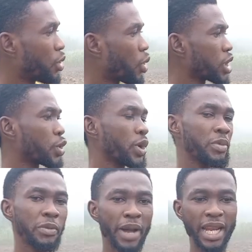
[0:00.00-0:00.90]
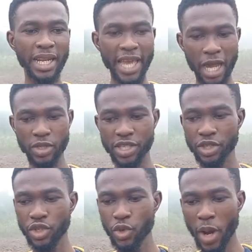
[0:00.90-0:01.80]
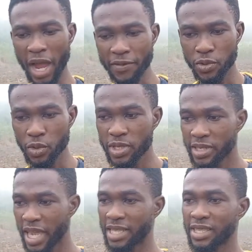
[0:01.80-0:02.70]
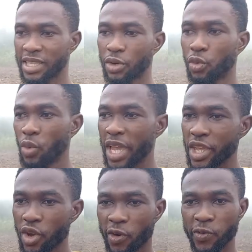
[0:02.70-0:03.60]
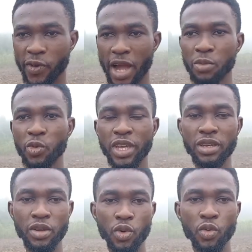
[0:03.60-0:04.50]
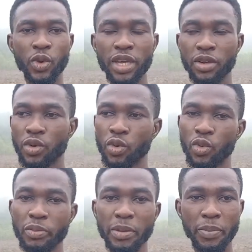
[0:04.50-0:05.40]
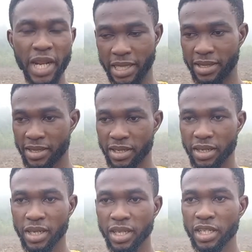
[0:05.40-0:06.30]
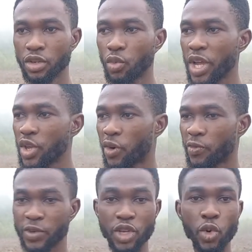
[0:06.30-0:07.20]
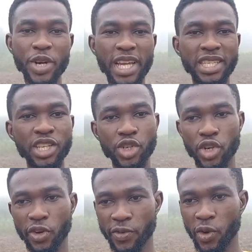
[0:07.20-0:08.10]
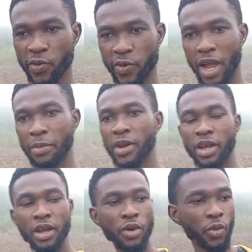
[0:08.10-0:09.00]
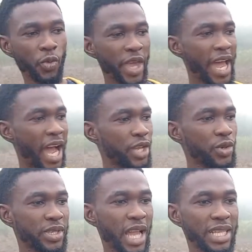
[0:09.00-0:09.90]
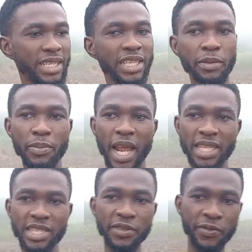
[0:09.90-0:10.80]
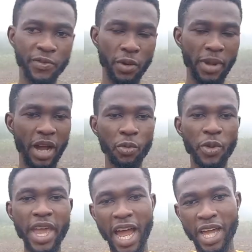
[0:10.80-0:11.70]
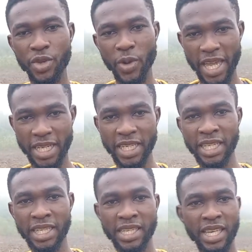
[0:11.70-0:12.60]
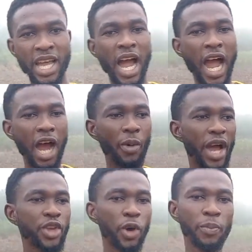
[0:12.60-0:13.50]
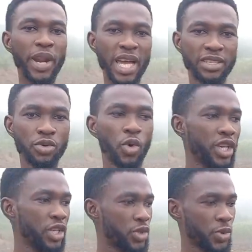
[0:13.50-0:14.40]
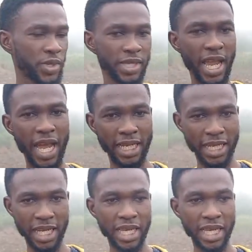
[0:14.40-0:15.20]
What do we mean by layouting? You have to set the way your farm will be placed, the orientation of your farm. Where are you starting the planting from, and where are you ending it? How are your plants going to stand?